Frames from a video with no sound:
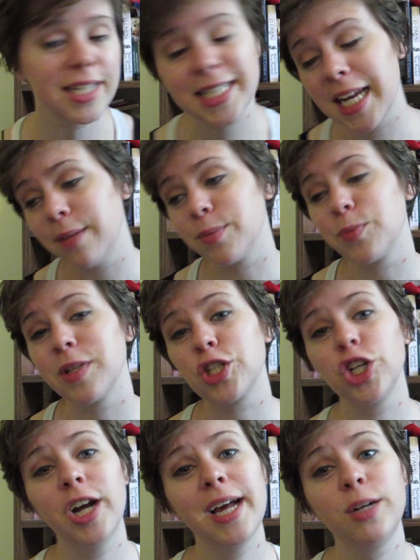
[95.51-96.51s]
His name's
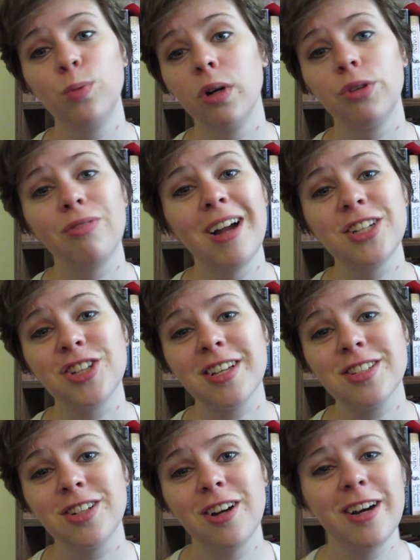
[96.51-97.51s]
Mr. Edward
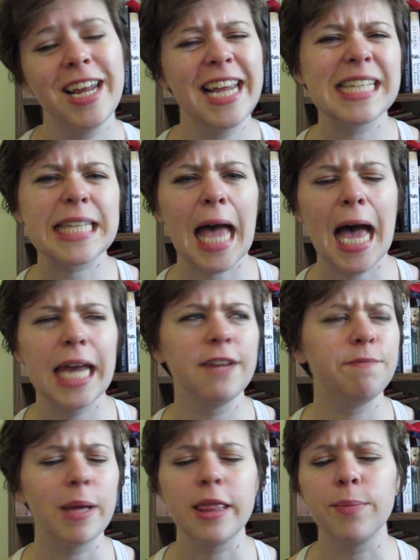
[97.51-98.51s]
Rochester, and he's kind
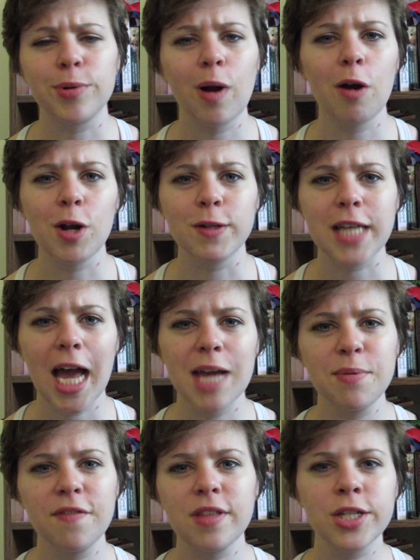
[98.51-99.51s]
of been the
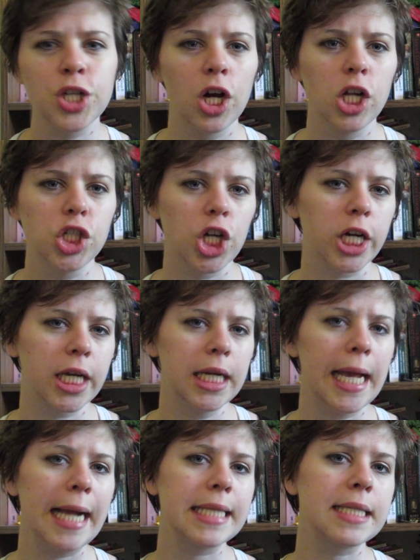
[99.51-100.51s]
prototype of the tall, dark,
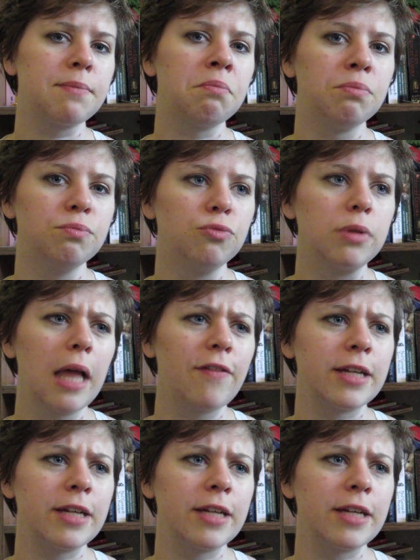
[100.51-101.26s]
and handsome love